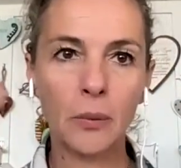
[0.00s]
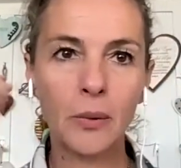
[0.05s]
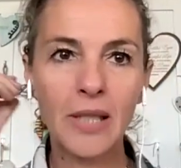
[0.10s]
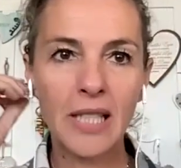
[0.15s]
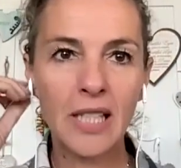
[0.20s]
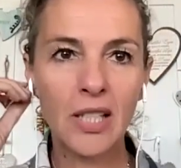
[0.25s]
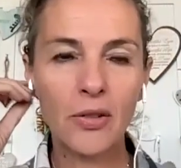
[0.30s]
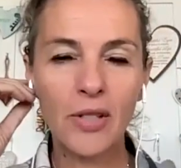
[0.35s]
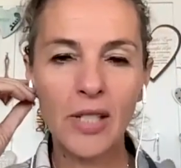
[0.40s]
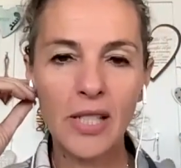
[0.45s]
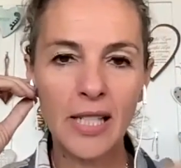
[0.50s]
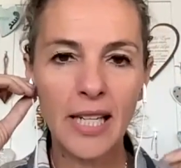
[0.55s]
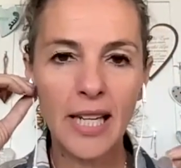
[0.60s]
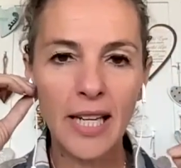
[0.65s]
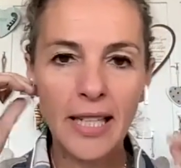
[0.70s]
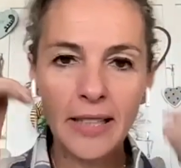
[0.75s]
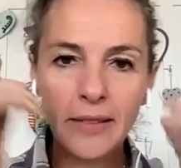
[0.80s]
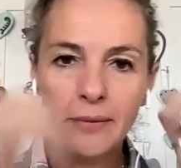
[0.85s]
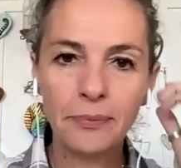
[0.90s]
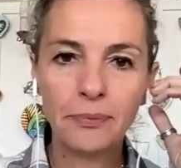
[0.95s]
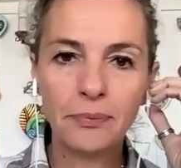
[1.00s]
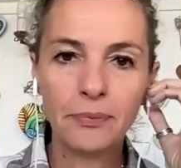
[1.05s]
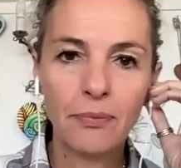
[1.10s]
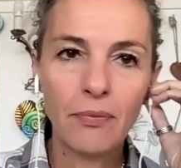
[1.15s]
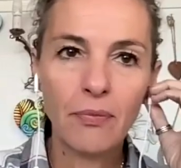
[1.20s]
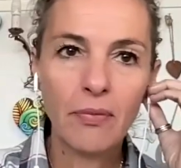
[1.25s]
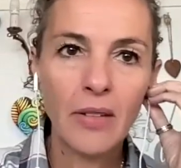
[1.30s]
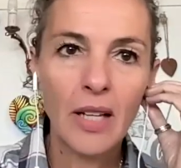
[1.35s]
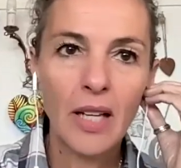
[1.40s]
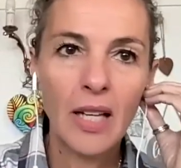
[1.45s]
Winter is here,
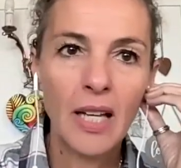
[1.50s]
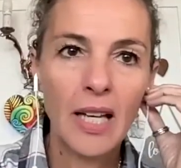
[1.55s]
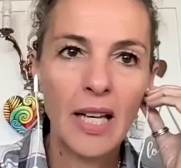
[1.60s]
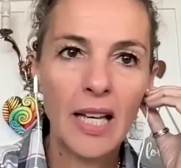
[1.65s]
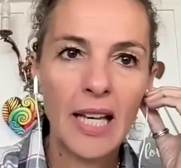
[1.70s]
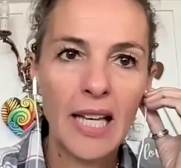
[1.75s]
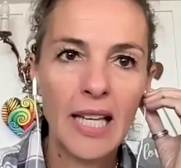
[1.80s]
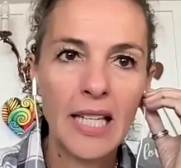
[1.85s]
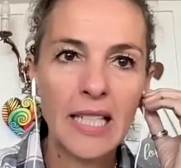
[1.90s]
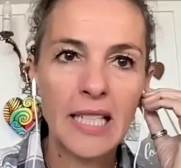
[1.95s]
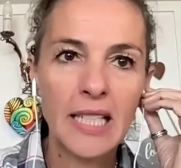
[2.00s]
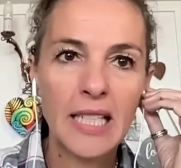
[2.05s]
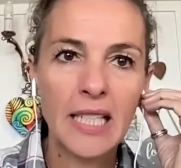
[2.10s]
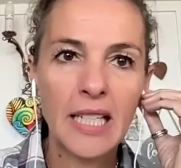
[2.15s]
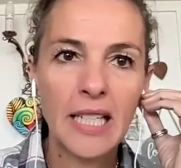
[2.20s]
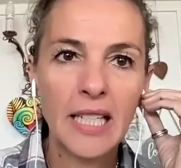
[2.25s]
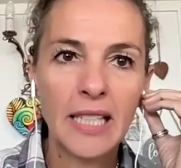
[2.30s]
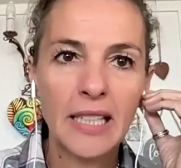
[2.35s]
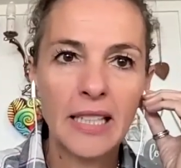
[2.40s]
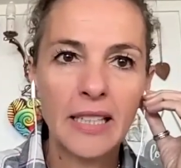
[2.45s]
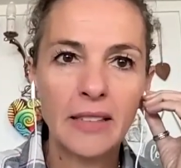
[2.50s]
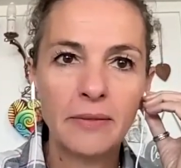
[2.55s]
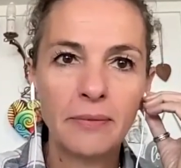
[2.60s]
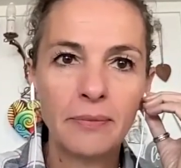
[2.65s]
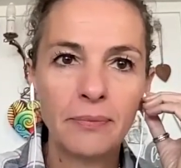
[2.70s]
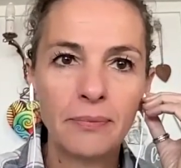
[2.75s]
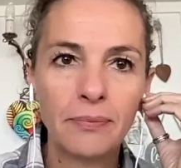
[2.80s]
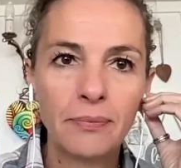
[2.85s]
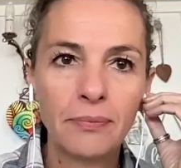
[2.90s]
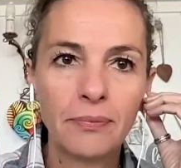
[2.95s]

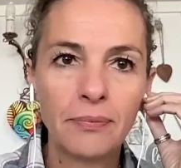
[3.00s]
and